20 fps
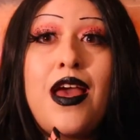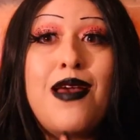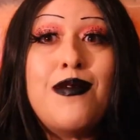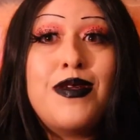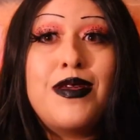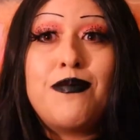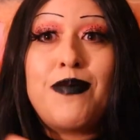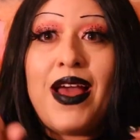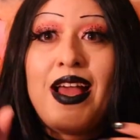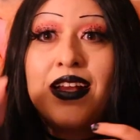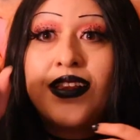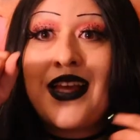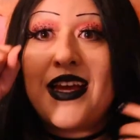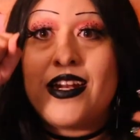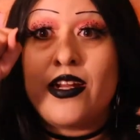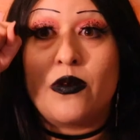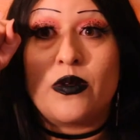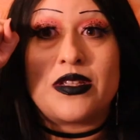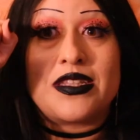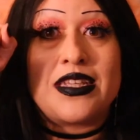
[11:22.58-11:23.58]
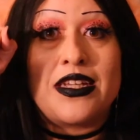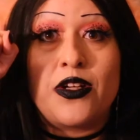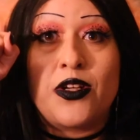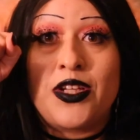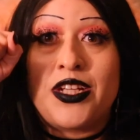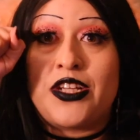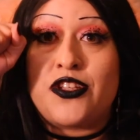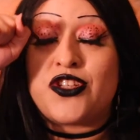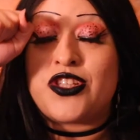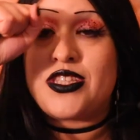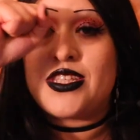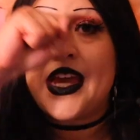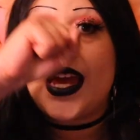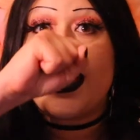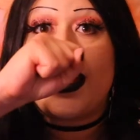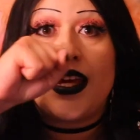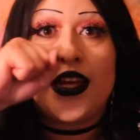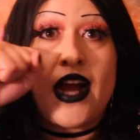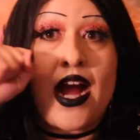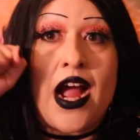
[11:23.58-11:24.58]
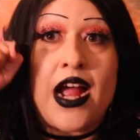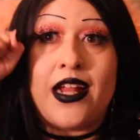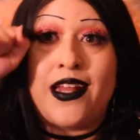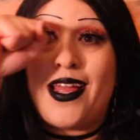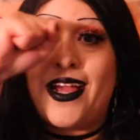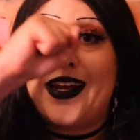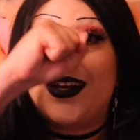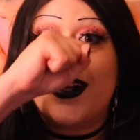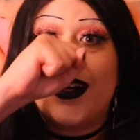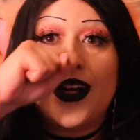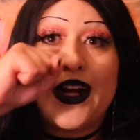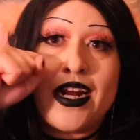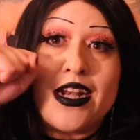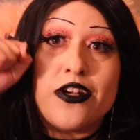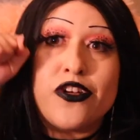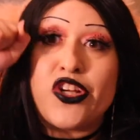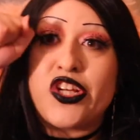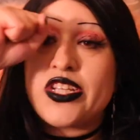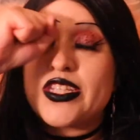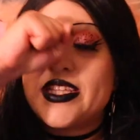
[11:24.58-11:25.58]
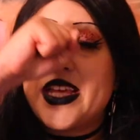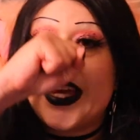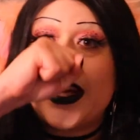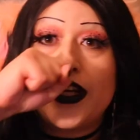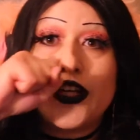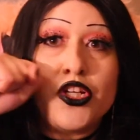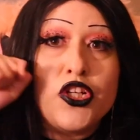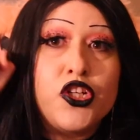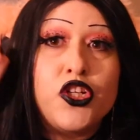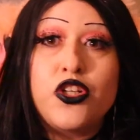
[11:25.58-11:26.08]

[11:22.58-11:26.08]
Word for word: I mean, back then it was literally just taking eyeliner and just like